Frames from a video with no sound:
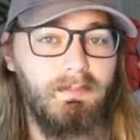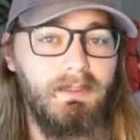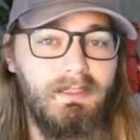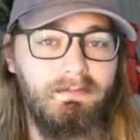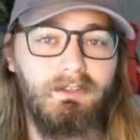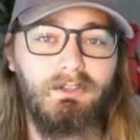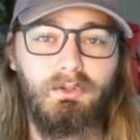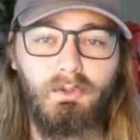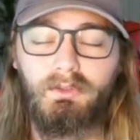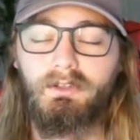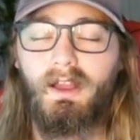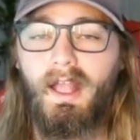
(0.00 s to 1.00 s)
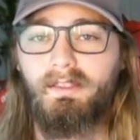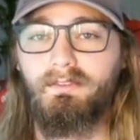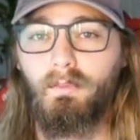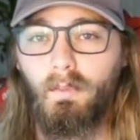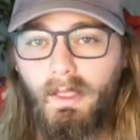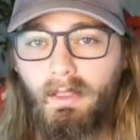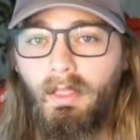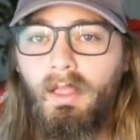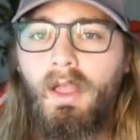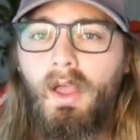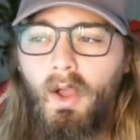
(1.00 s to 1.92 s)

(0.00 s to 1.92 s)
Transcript: be even cooler as well.